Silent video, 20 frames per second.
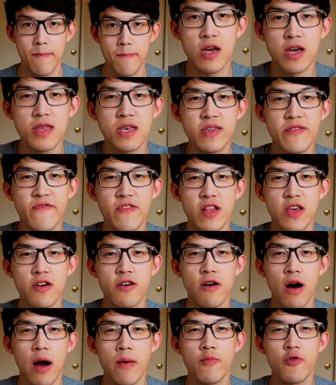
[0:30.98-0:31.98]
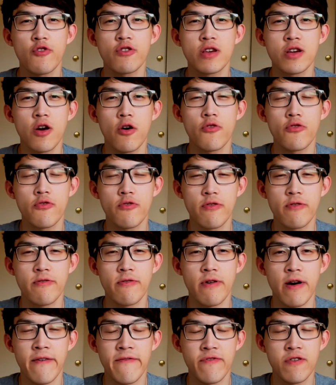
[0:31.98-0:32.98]
In this video, I'm going to go through
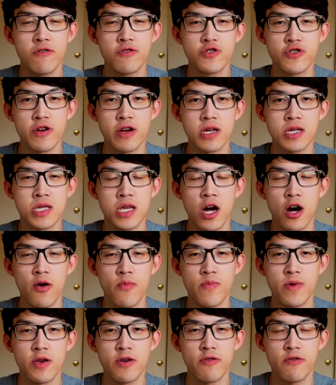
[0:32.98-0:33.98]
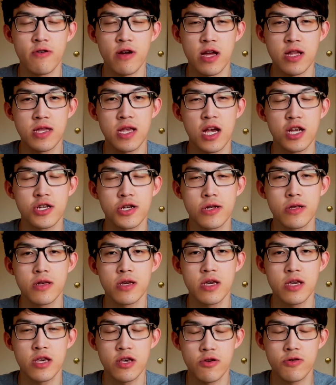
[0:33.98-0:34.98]
a few tricks to help you
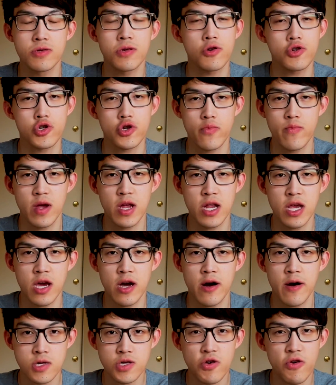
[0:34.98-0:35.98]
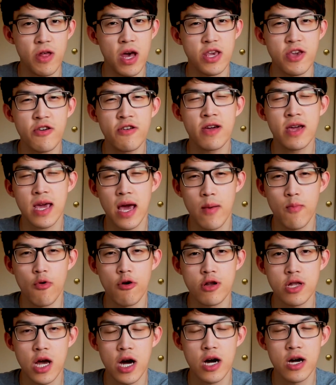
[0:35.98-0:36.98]
intentionally use social media so that you can get more
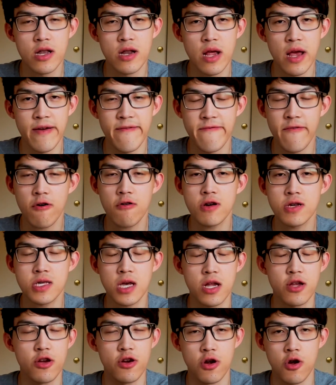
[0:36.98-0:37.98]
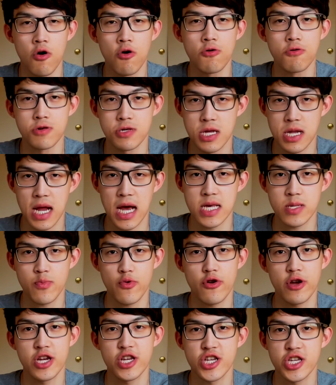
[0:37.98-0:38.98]
done and focus on your goals and
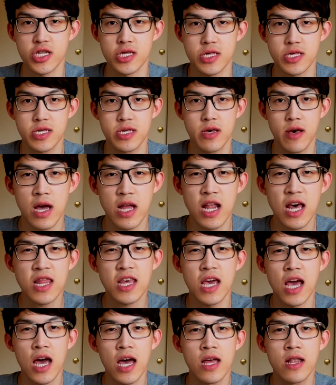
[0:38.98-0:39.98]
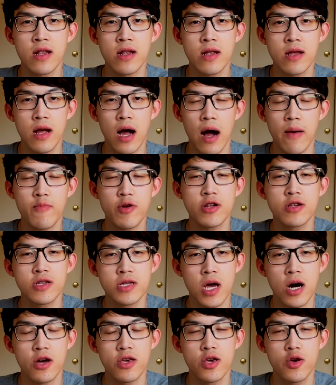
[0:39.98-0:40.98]
aspirations. And at the end, I'm going to
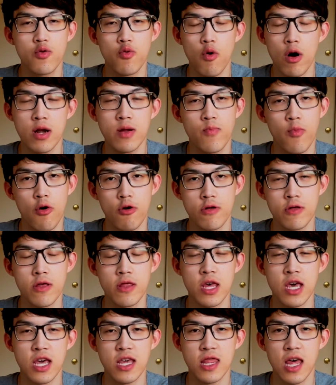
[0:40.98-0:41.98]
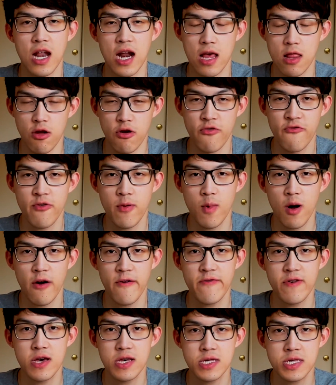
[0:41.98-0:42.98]
tell you one important thing that I learned from all
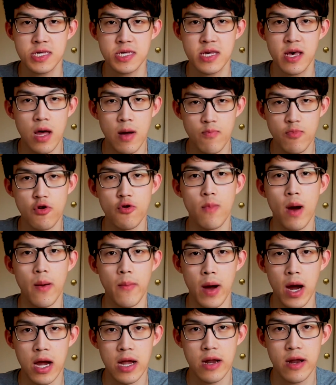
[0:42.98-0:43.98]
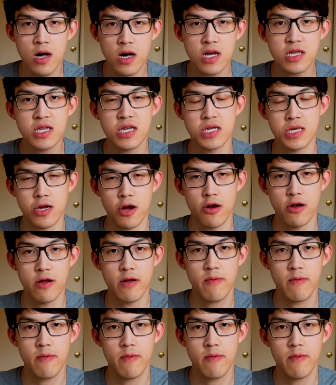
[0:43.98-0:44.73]
this that blew my mind. Let's get started.